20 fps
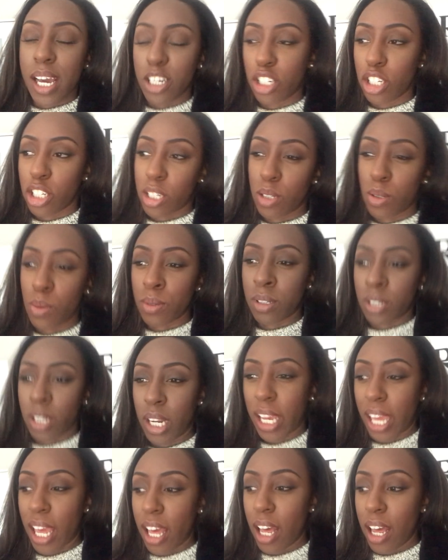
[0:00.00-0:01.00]
just because it was
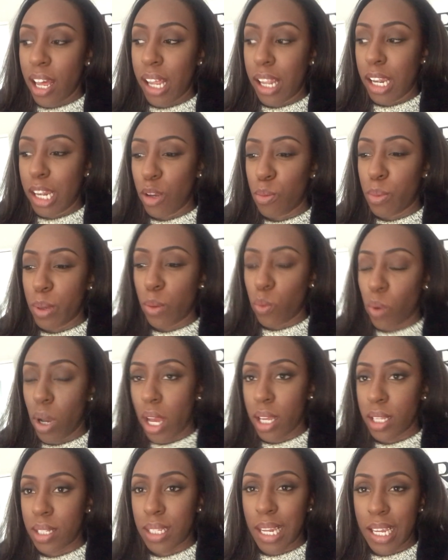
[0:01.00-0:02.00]
going to get a little bit
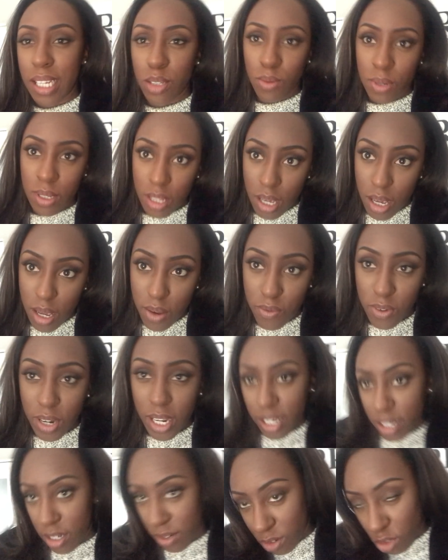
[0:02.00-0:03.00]
worse later in the
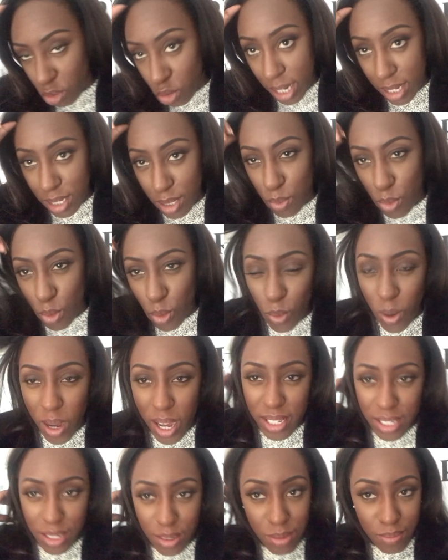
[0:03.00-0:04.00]
evening, and transport
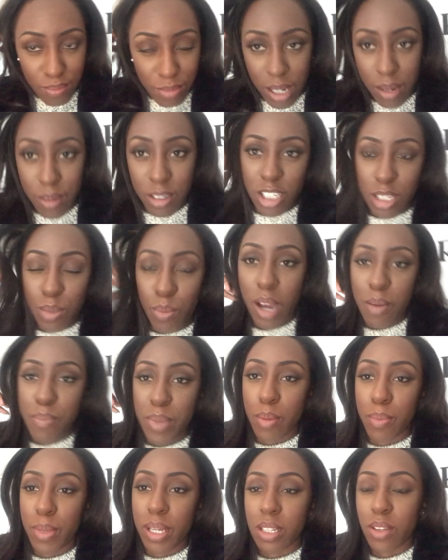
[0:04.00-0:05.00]
wise it just might have
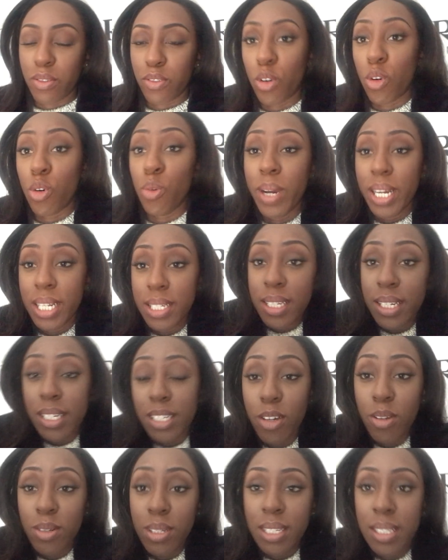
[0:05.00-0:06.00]
been a bit difficult. But I did
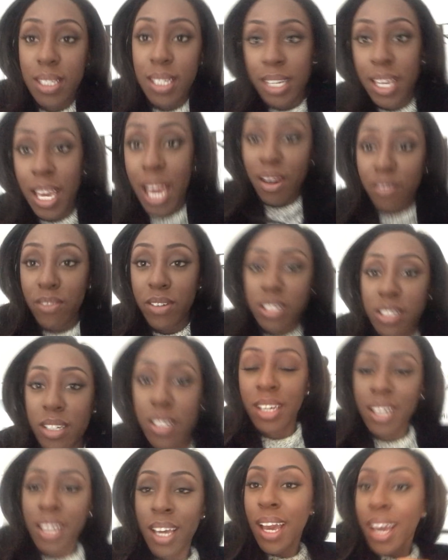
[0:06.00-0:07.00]
go to see Karen.